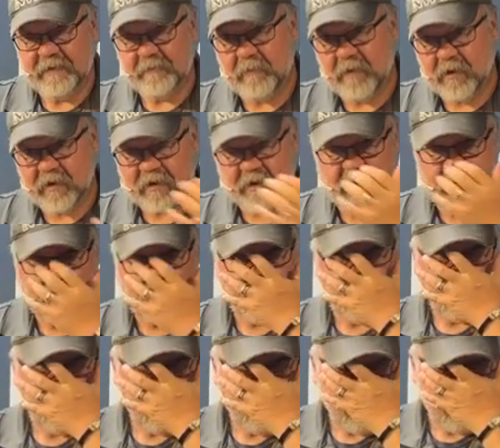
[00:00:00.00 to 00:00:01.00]
paying markup
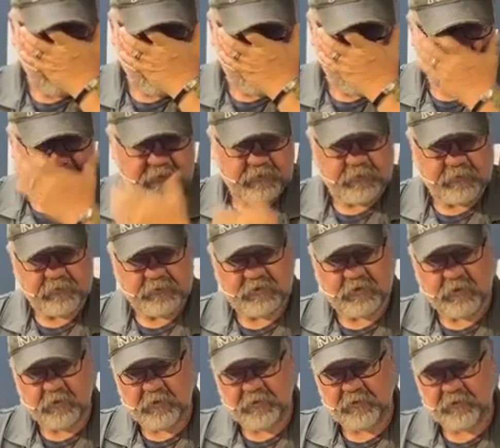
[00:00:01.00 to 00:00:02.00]
through
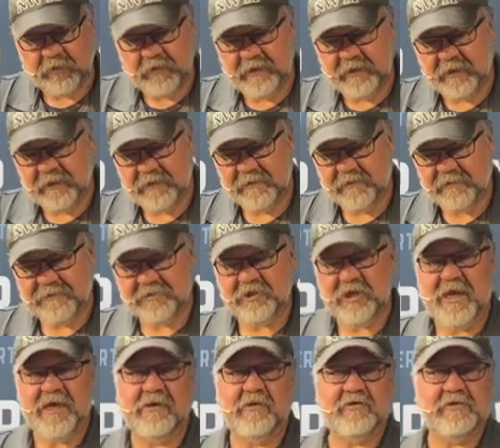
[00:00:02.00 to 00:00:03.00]
2 or 3
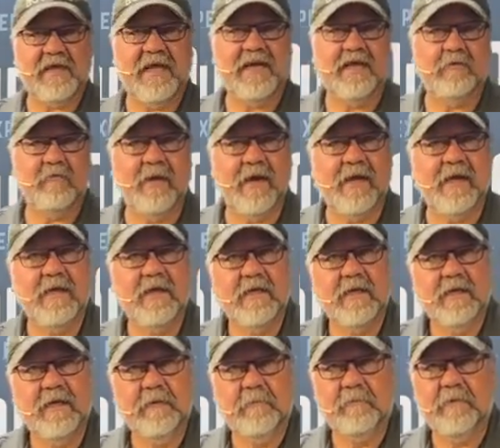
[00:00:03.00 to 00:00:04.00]
channels anyway,
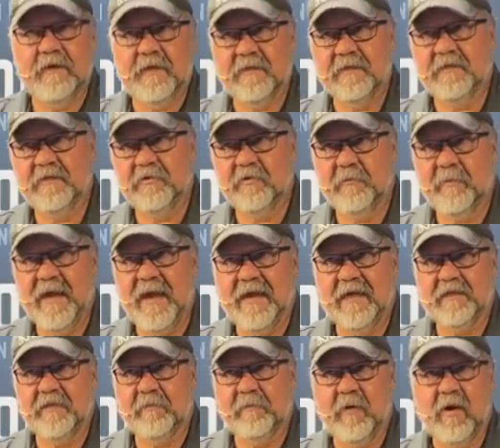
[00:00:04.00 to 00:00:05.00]
but you're
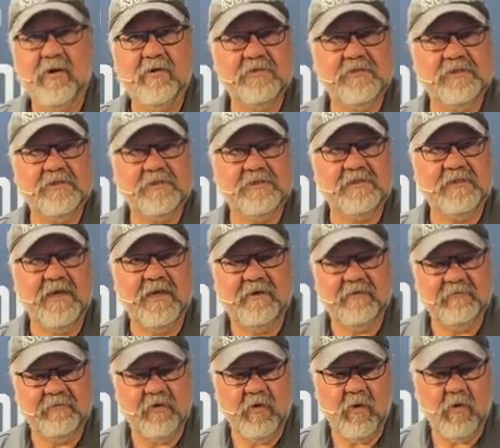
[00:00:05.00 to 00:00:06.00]
buying the parts
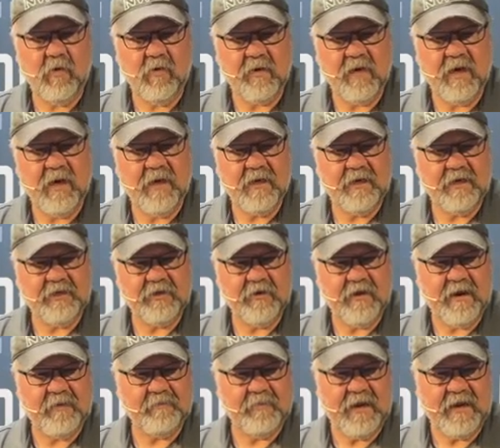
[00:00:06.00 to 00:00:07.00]
instead of the whole gun, and
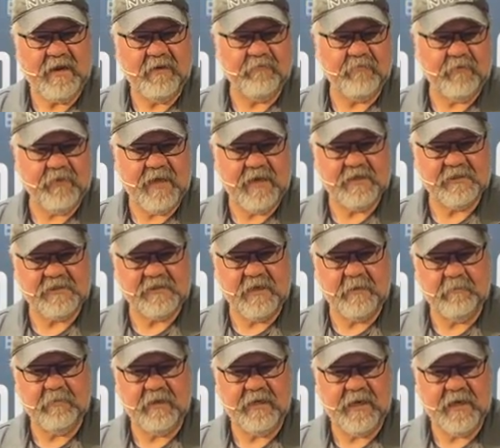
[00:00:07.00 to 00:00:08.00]
you're not paying for that
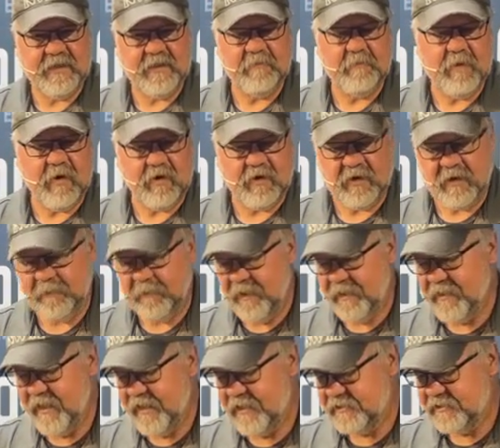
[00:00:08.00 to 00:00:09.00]
assembly and the
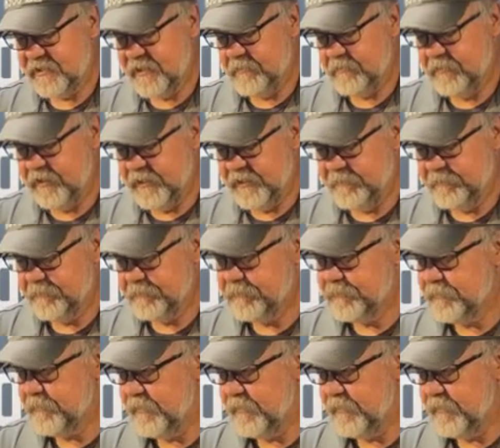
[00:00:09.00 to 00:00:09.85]
markup on that assembly